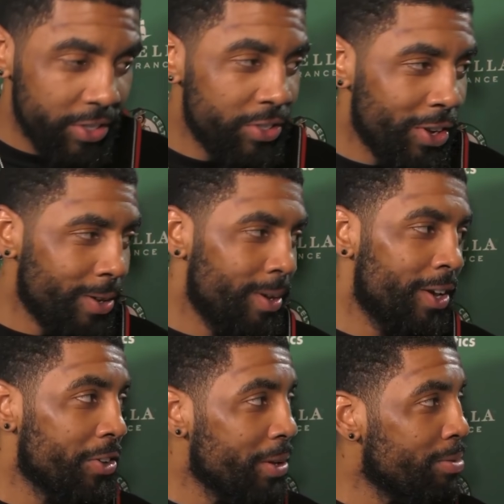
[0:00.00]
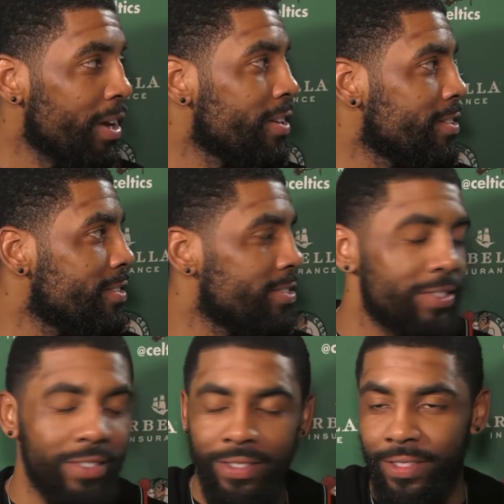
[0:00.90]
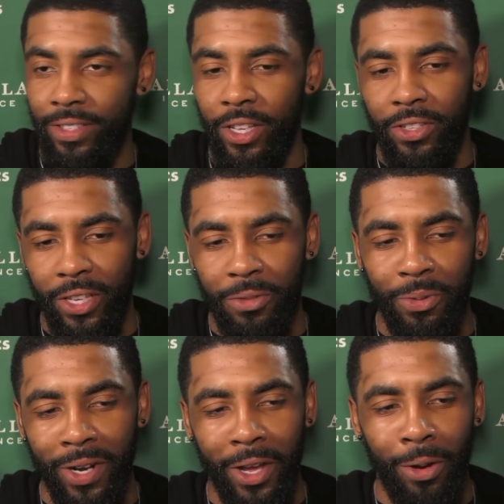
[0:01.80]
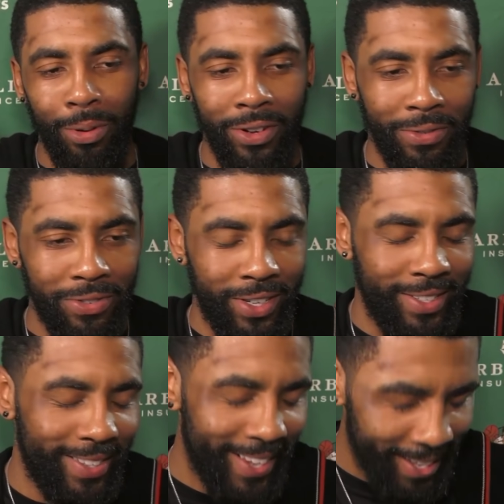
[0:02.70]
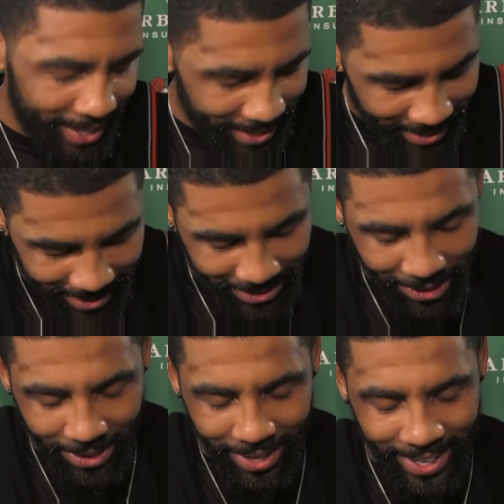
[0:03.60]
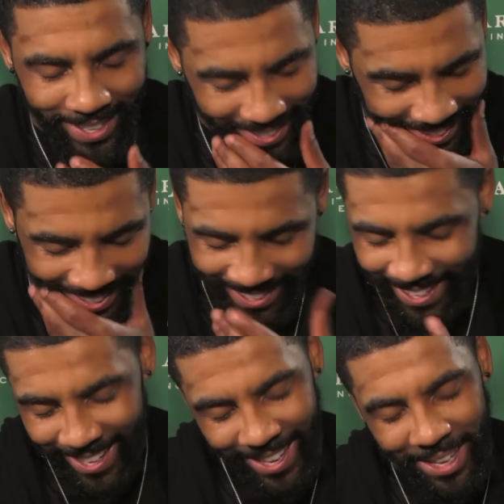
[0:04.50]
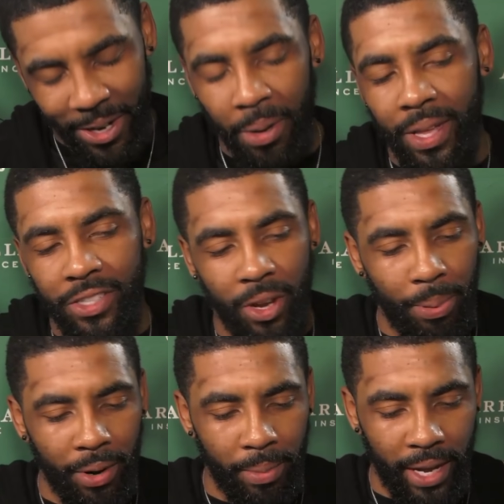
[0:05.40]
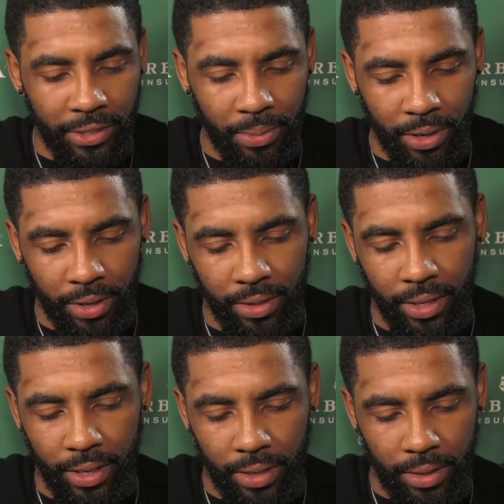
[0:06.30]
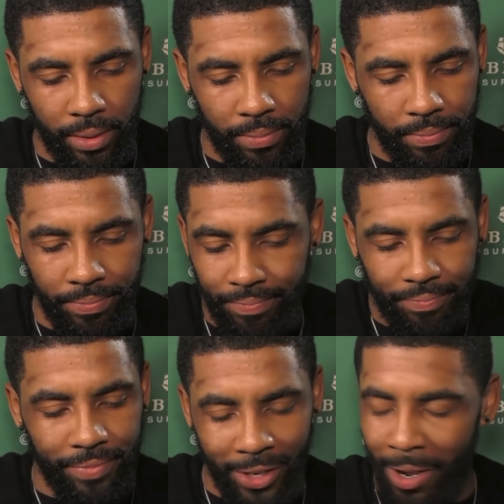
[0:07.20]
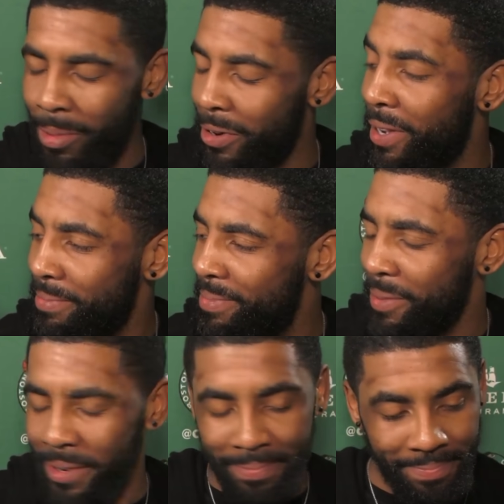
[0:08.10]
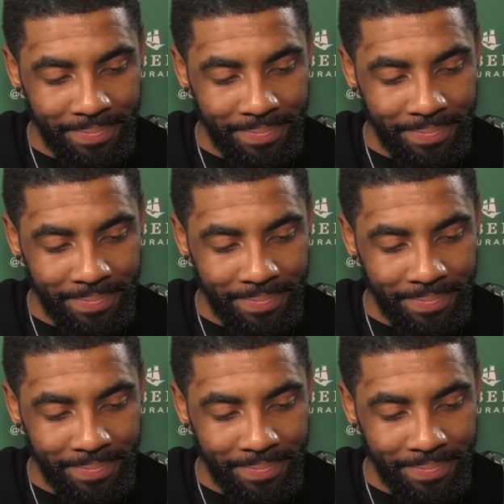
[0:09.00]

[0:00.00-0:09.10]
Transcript: I just talk about how great Bron is, just it hits me with an elbow. So, uh, you know, that's all part of basketball. Um, you know, I'm okay. All right.